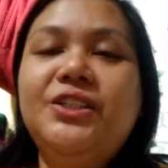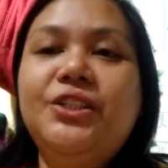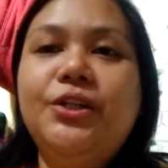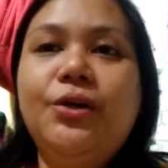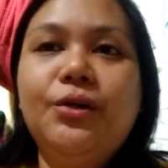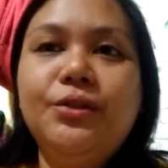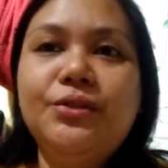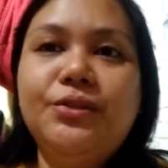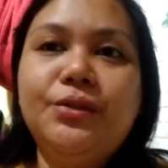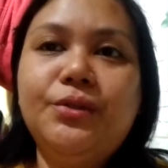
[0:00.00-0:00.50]
She
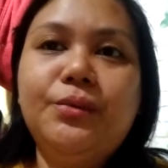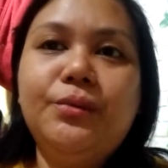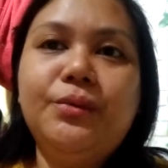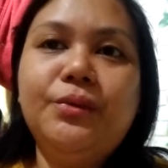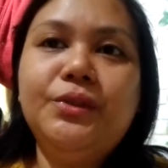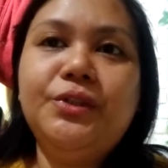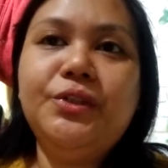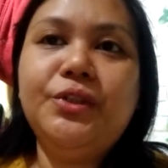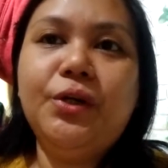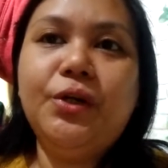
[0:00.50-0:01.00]

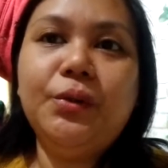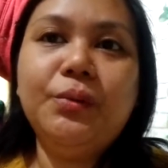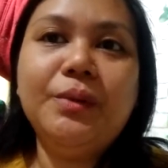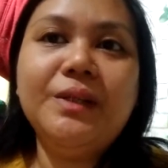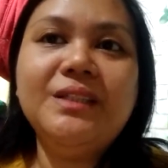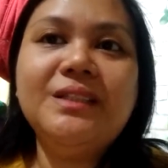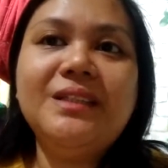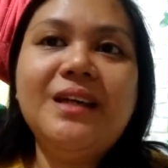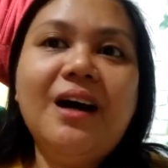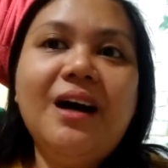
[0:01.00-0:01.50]

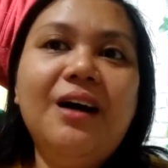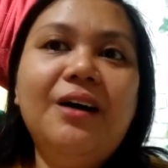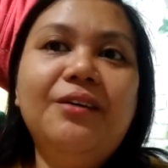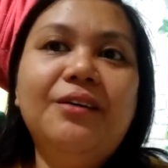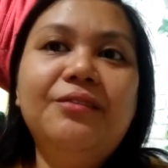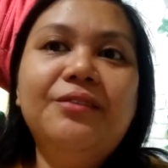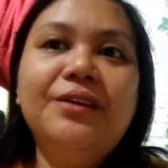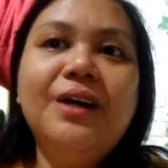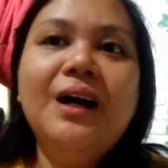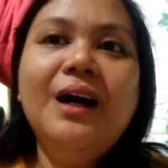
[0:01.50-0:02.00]
always
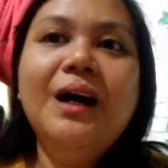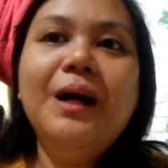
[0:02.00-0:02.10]
have